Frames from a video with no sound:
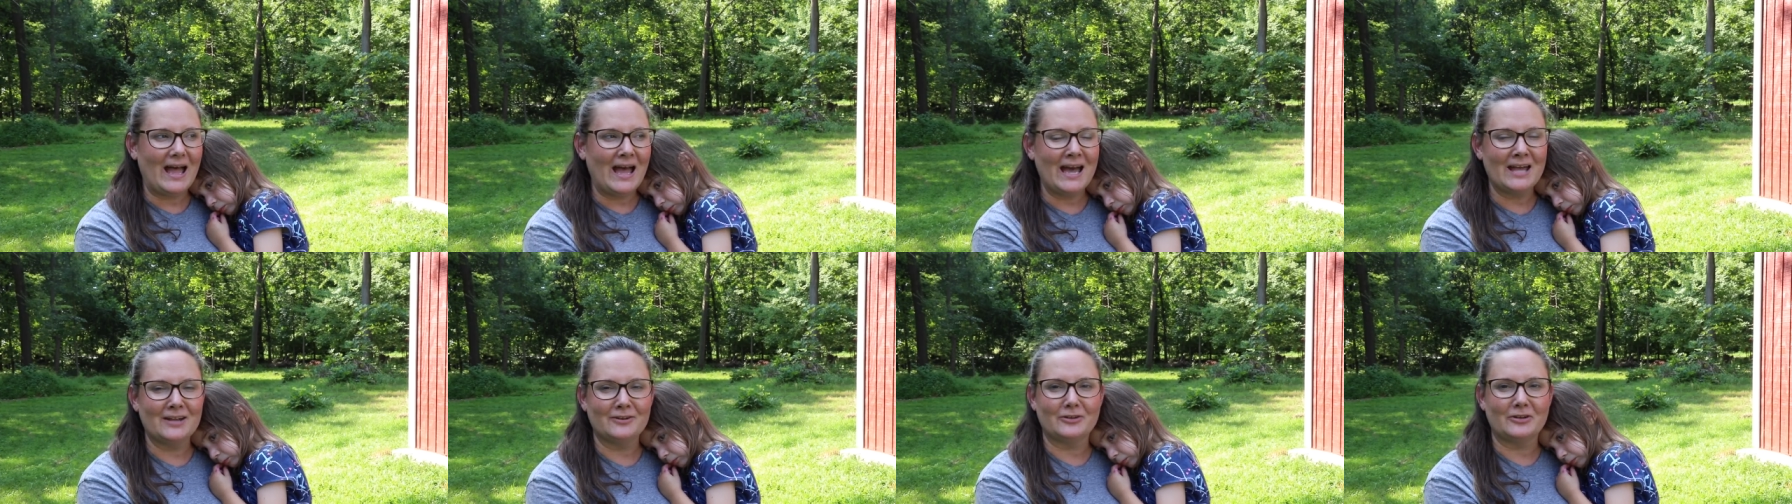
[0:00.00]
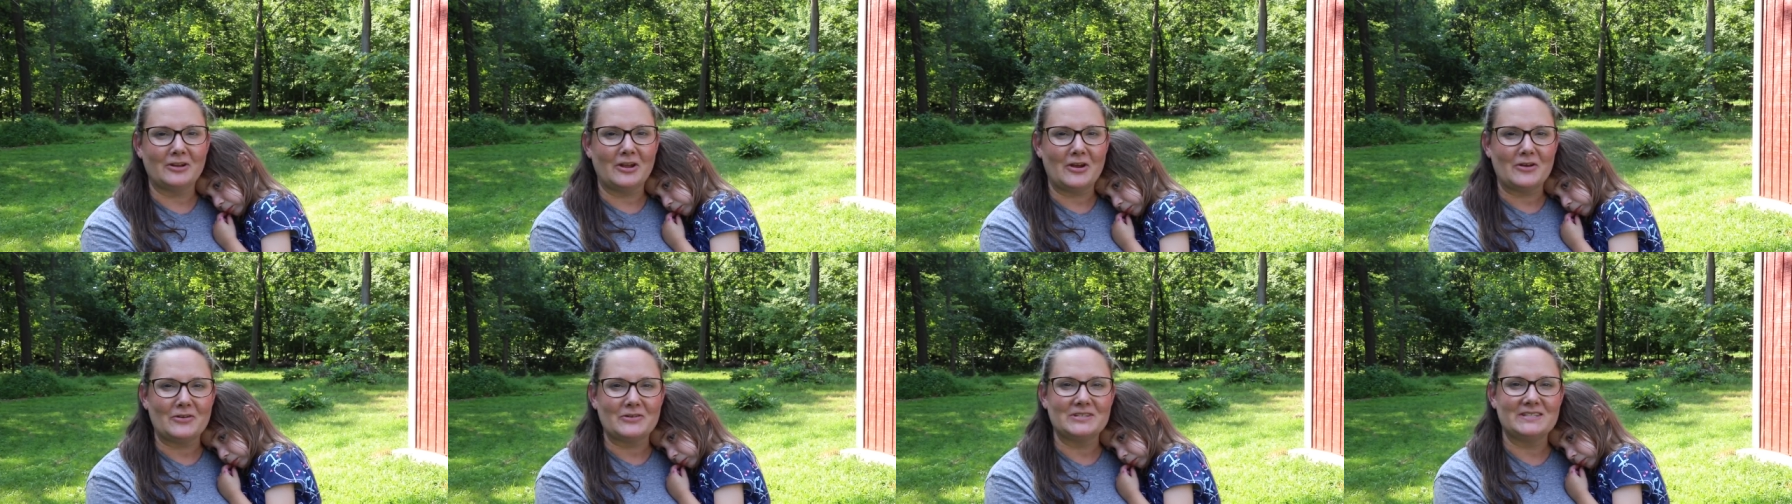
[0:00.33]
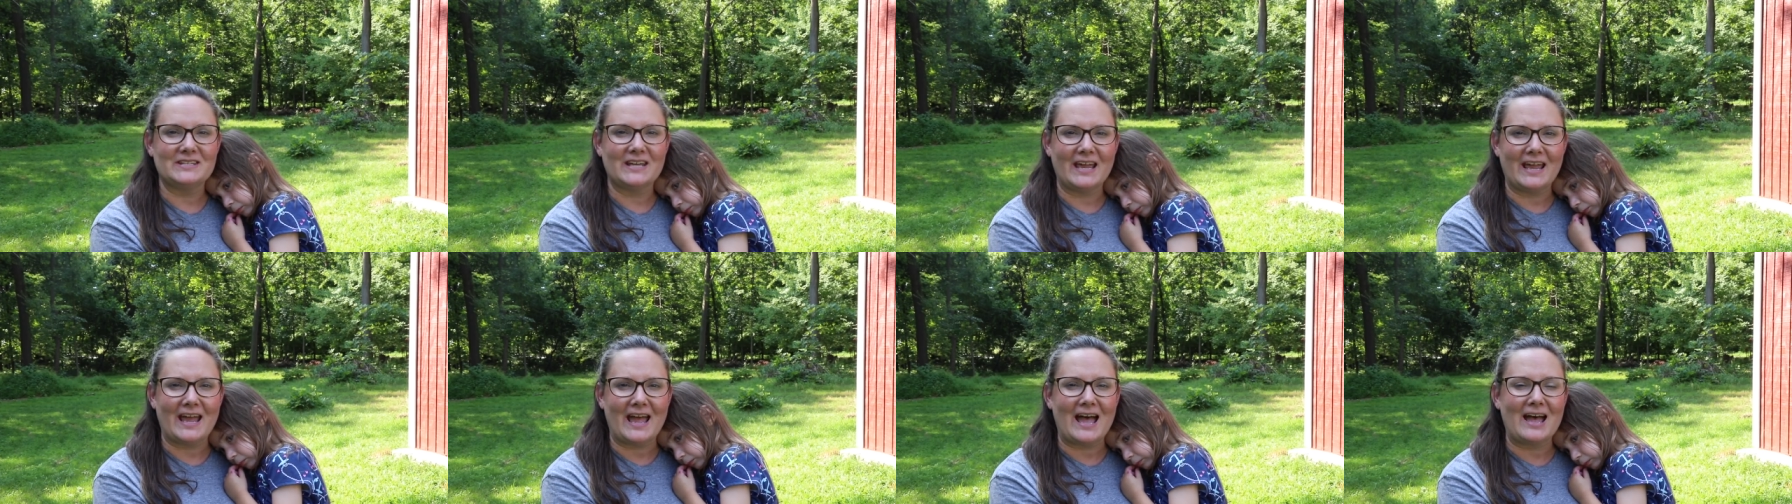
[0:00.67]
I don't know,
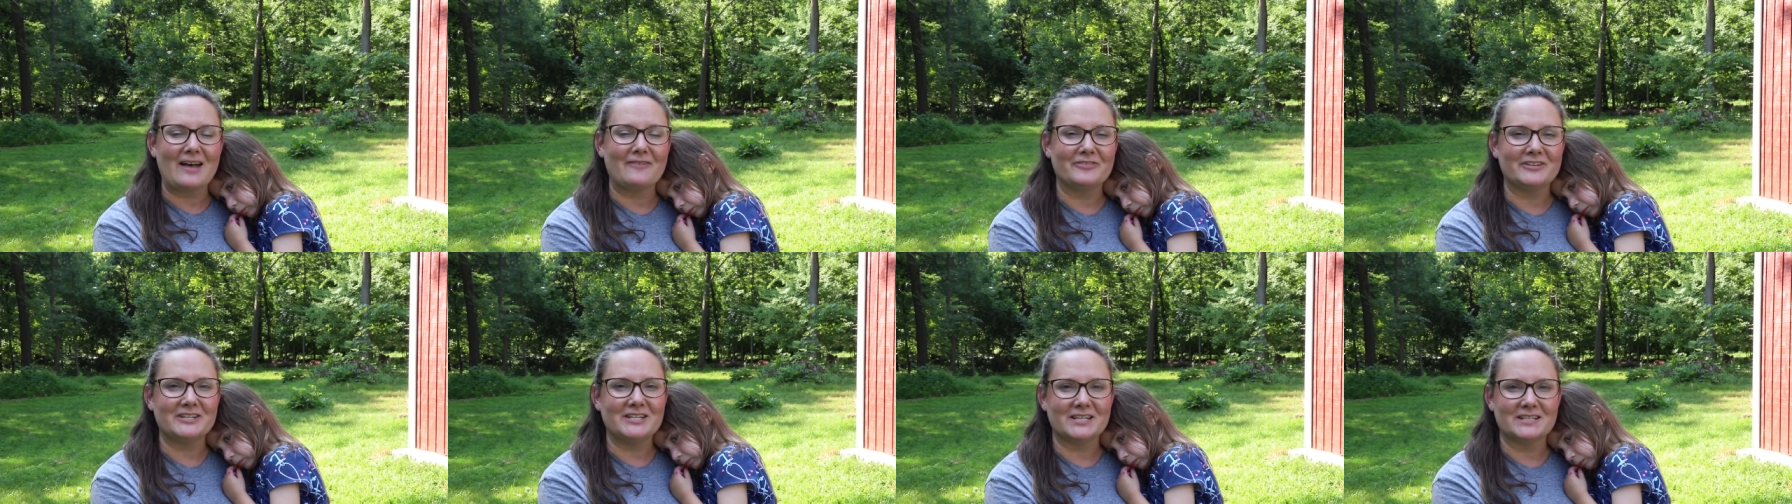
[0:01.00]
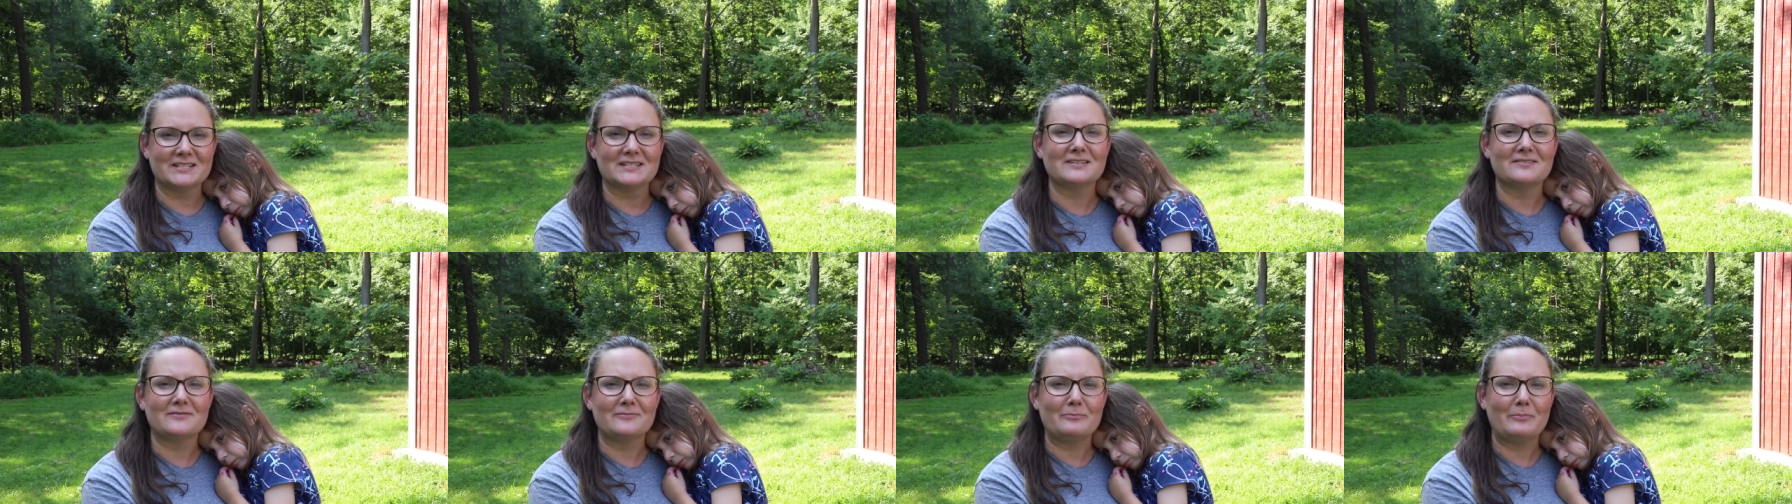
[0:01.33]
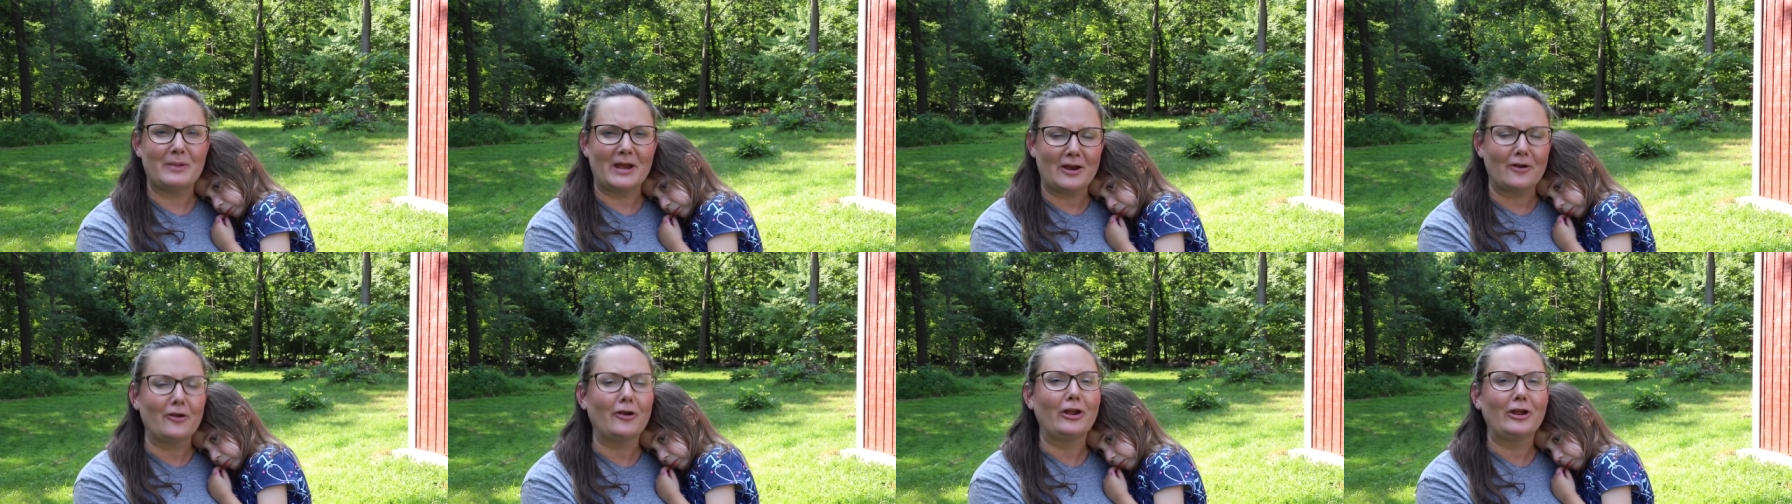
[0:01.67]
say half a dozen
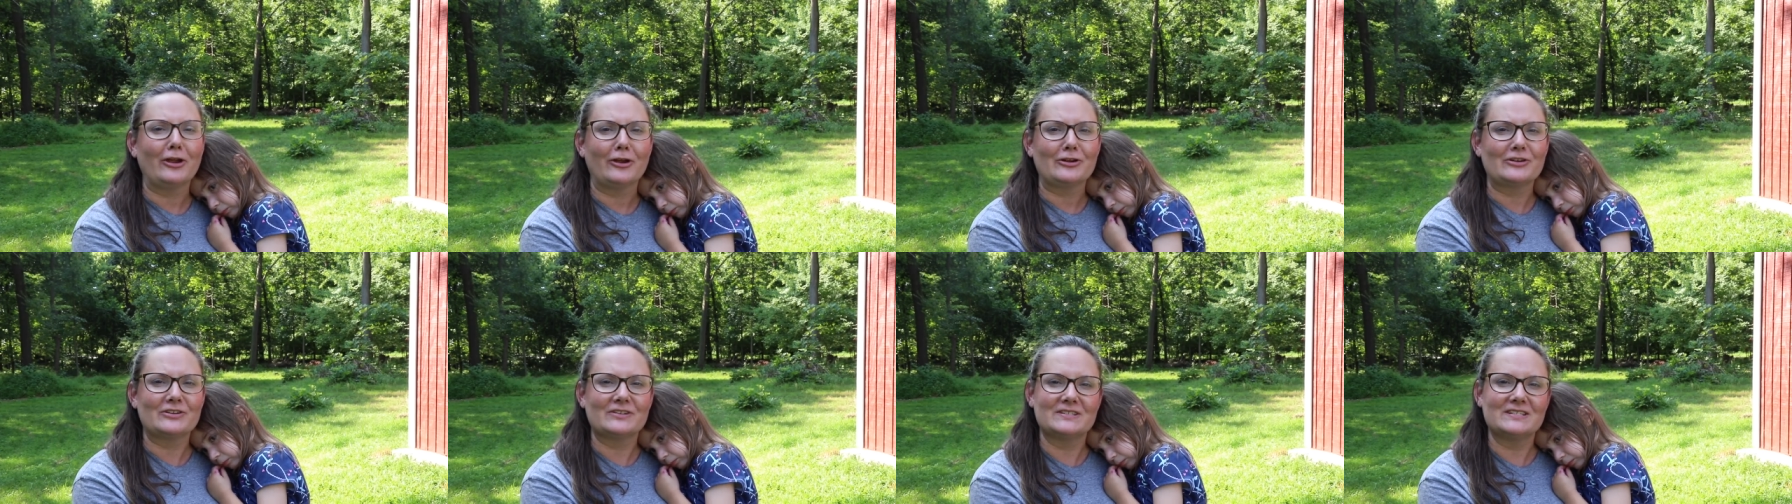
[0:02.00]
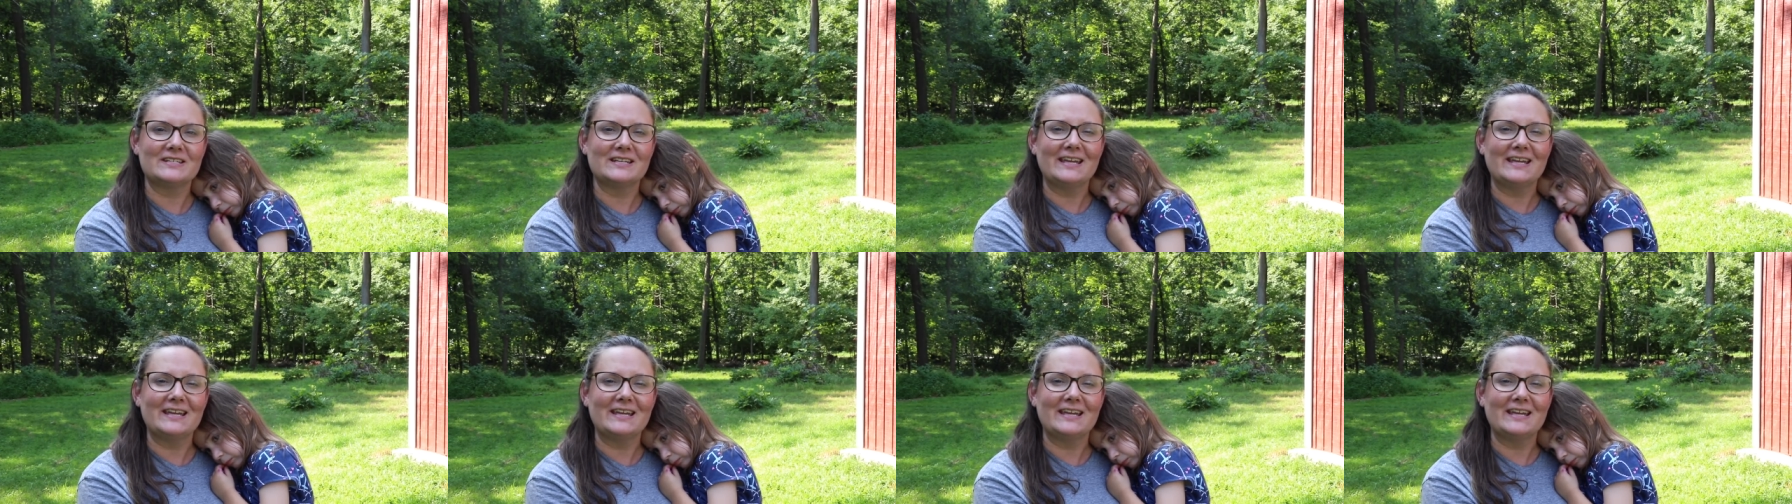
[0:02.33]
barriers